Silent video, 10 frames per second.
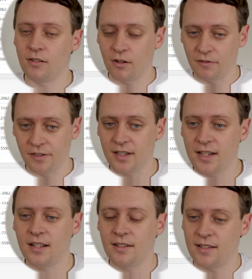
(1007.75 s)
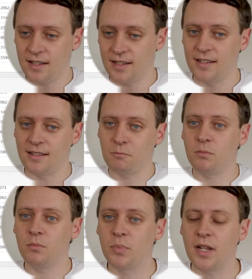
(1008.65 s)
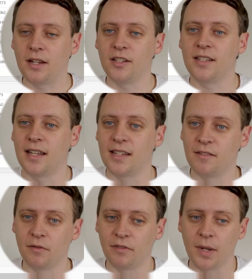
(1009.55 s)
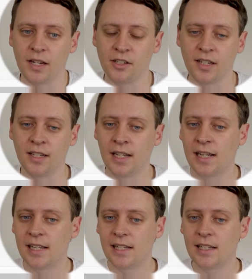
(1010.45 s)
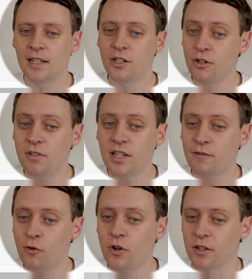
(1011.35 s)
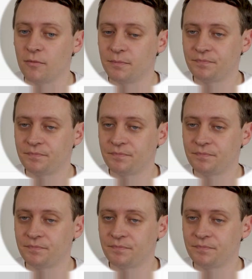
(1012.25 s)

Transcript: obviously, because this is potentially sensitive information, do this for you,